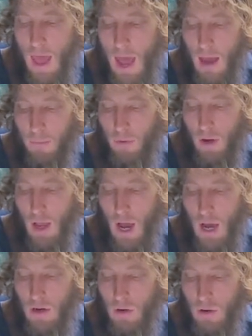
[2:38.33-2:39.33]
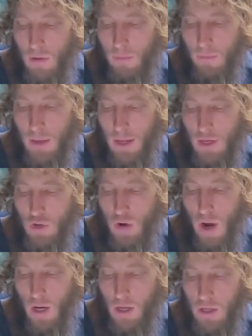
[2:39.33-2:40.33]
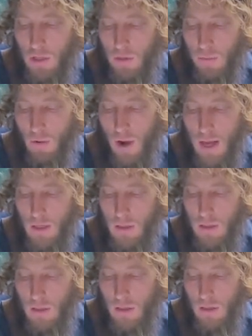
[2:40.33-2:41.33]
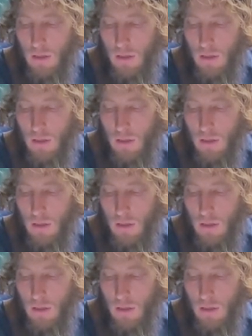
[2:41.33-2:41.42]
and put it under a trunk to press.